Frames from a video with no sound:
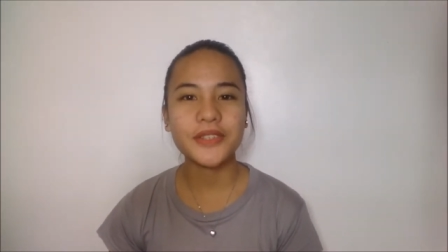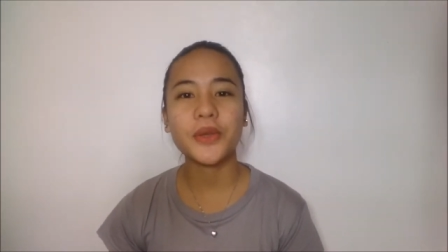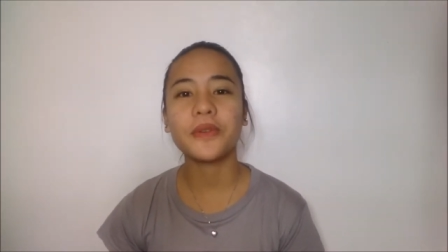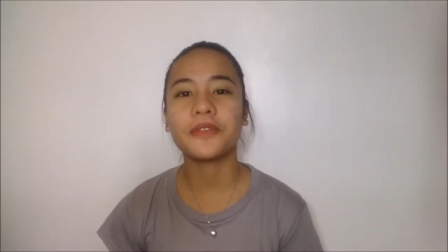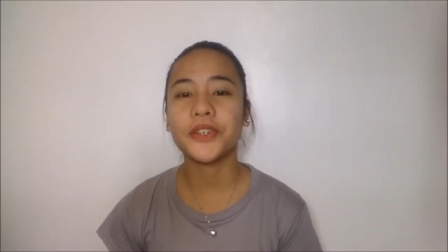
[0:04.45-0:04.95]

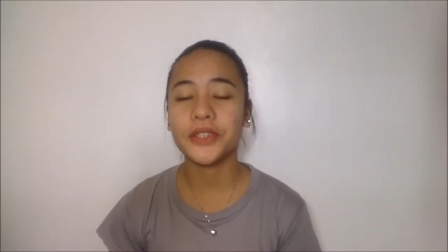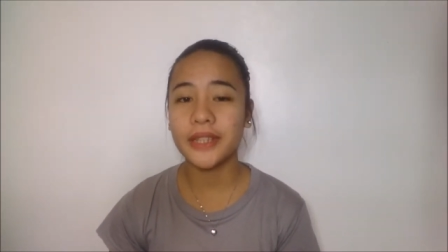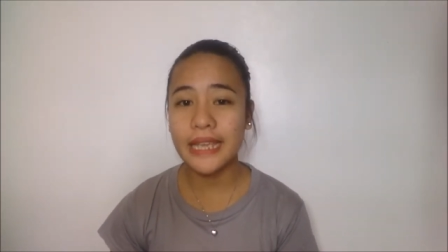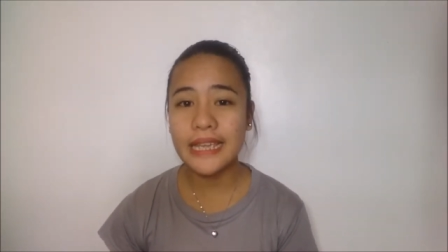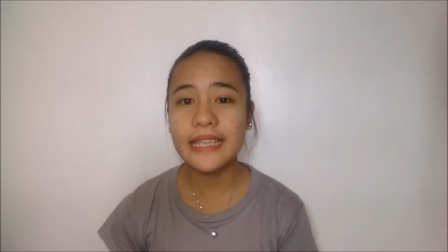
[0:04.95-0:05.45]
So for
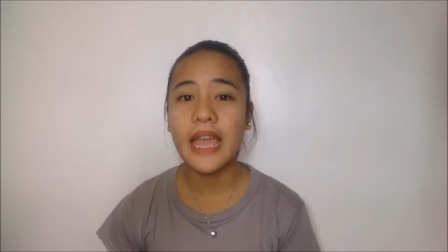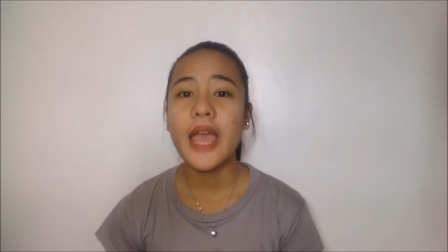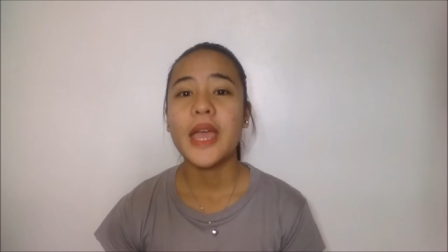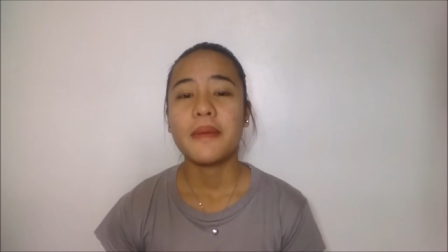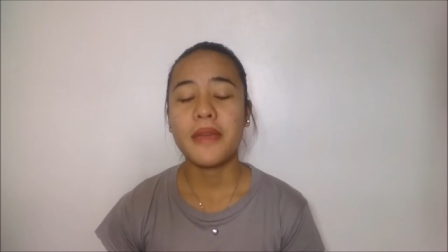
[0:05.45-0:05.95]
today,
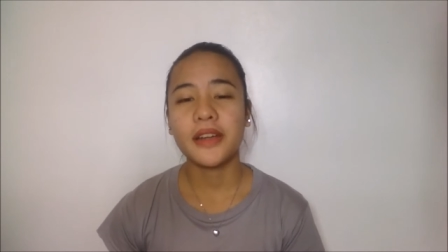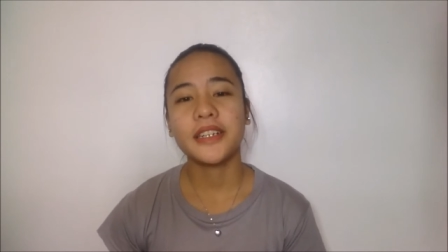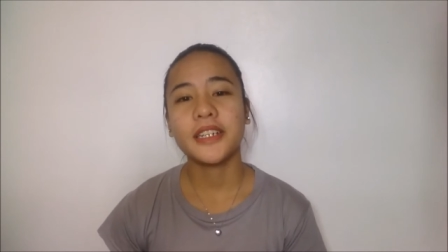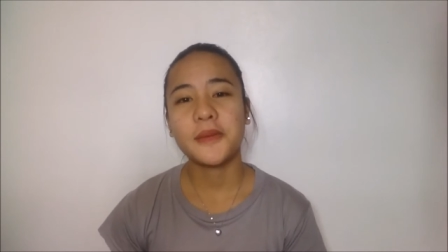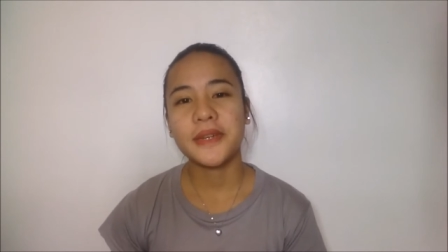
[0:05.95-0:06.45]
meron
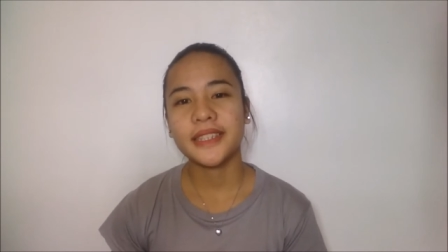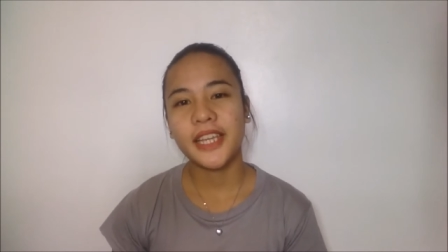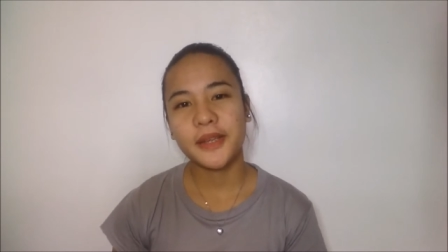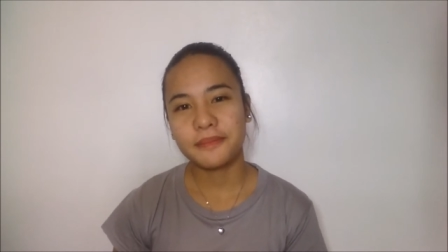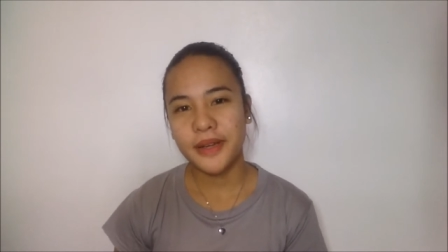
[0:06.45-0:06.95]
na naman
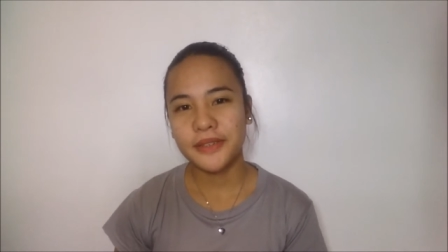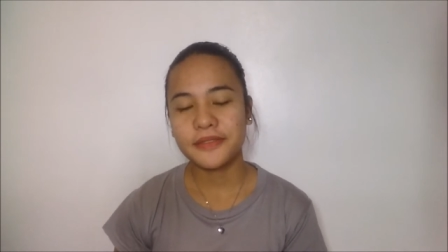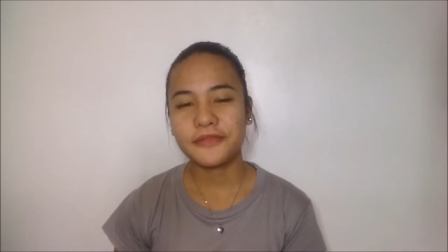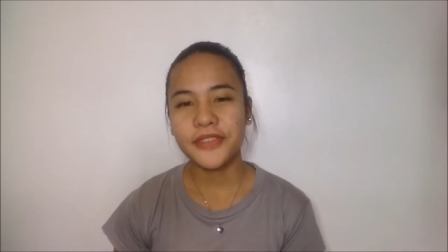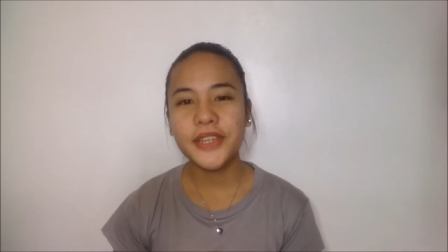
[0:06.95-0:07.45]
tayong
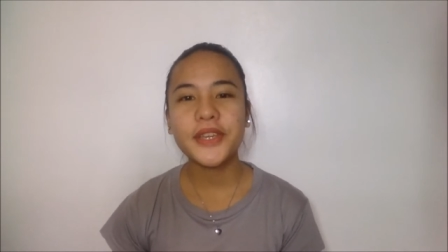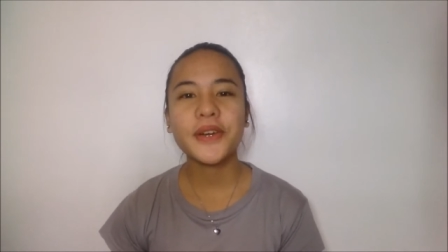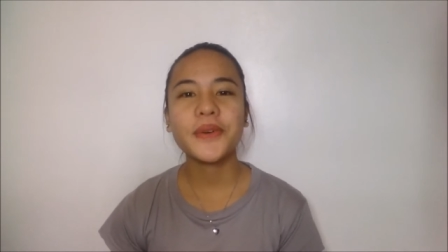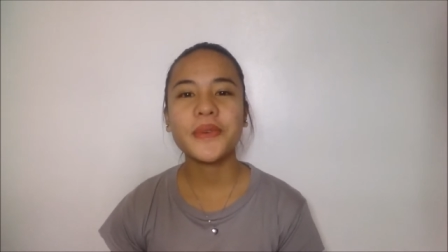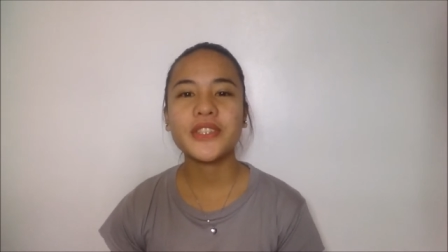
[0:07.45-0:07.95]
bagong
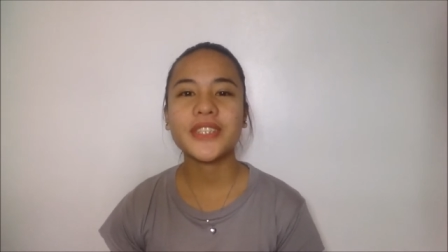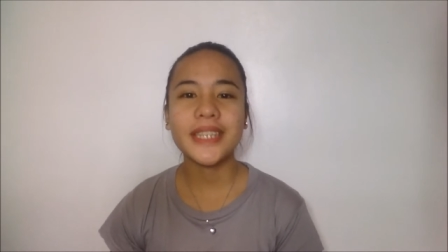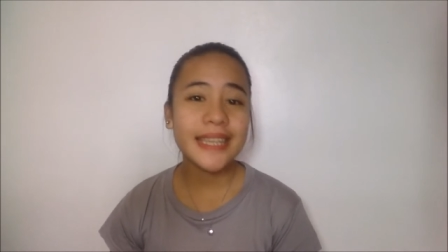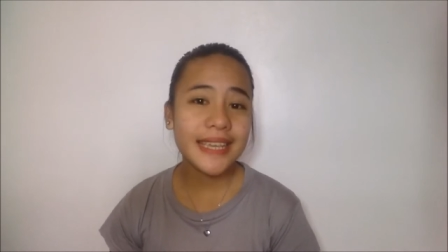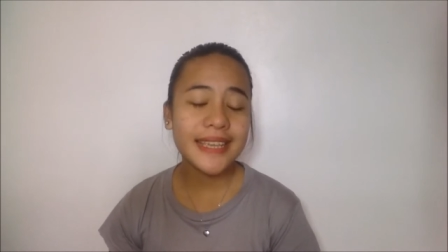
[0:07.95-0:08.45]
video which
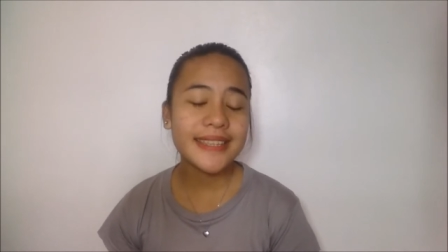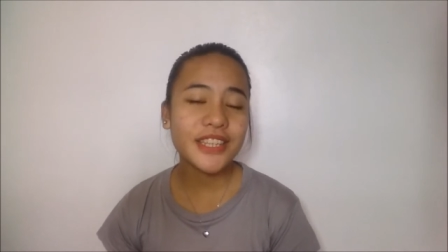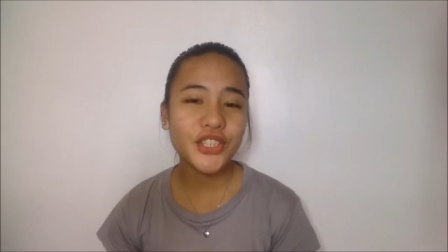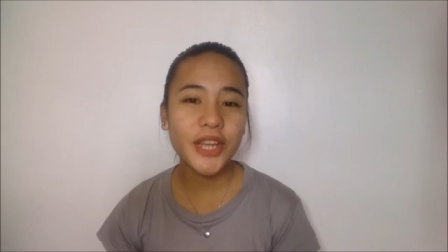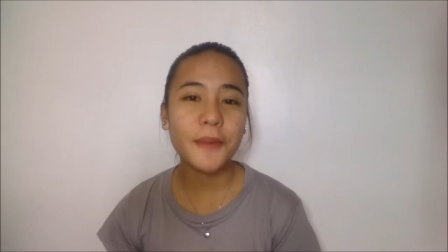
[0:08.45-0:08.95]
is
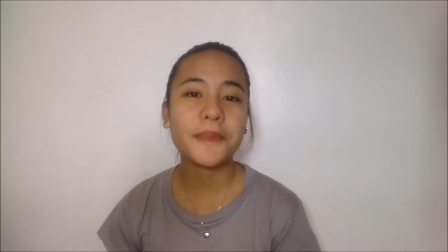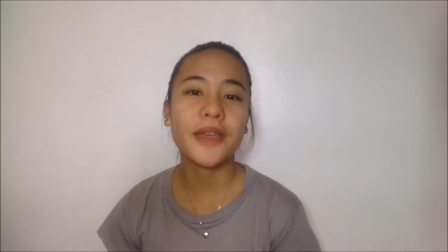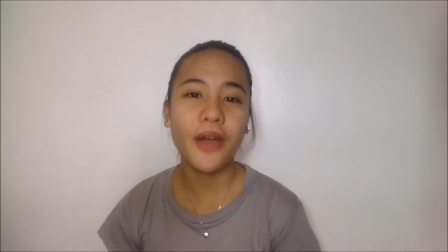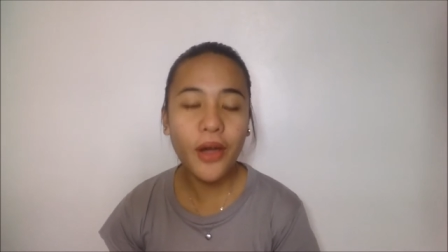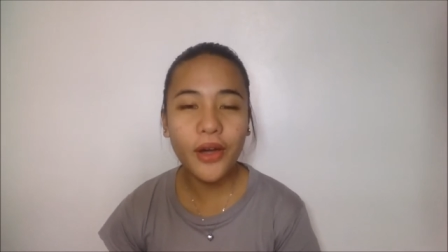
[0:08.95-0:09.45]

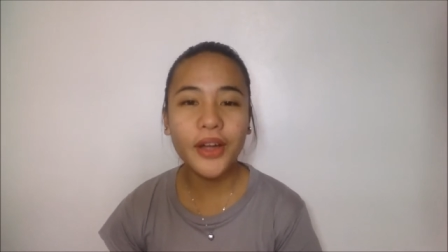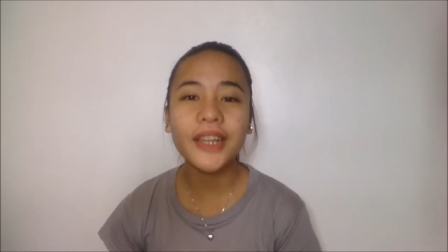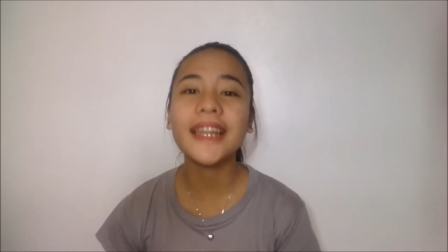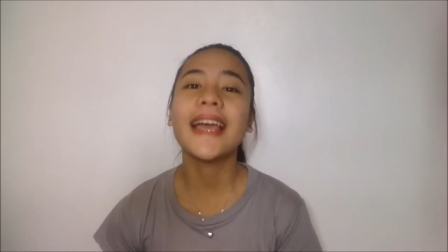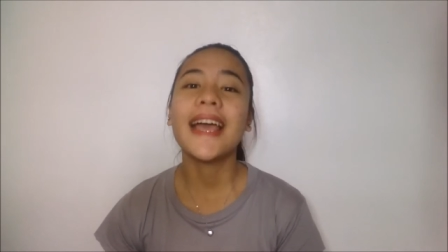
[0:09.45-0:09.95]
Shopee
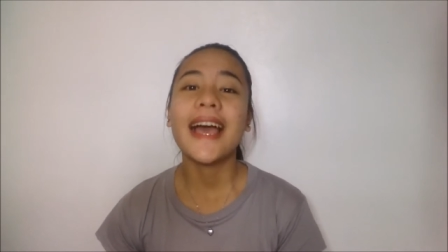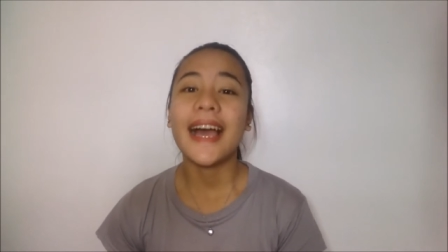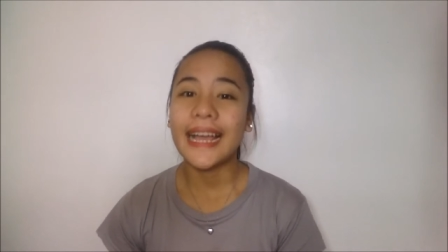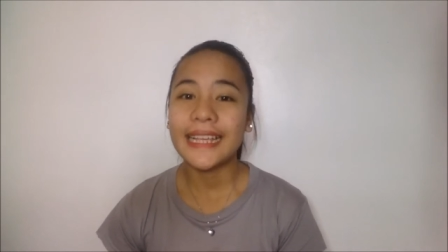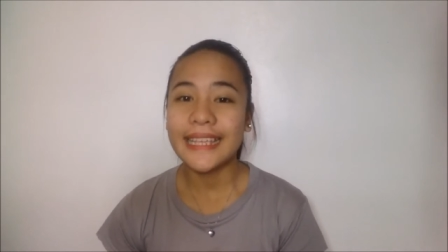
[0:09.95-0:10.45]
haul
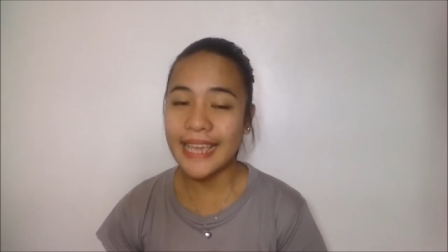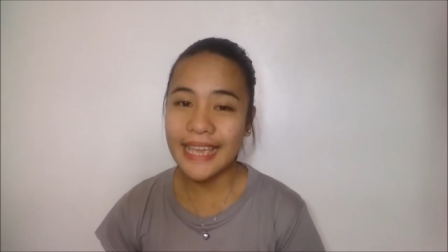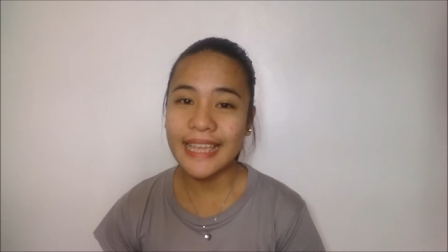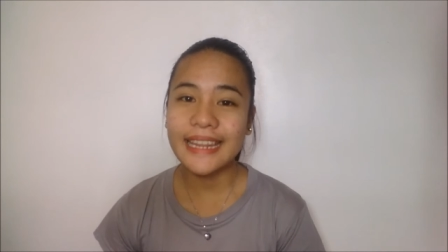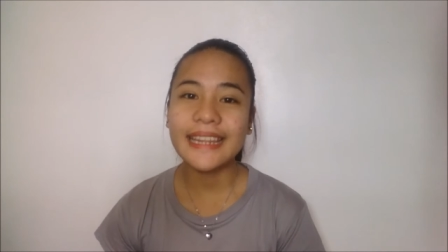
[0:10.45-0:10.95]

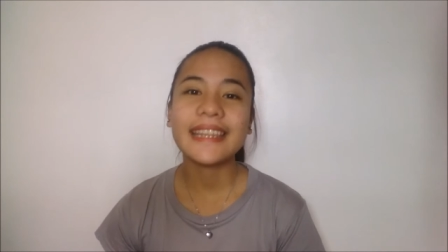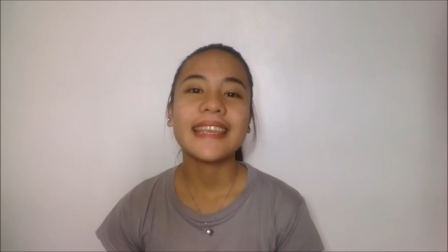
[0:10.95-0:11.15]
again.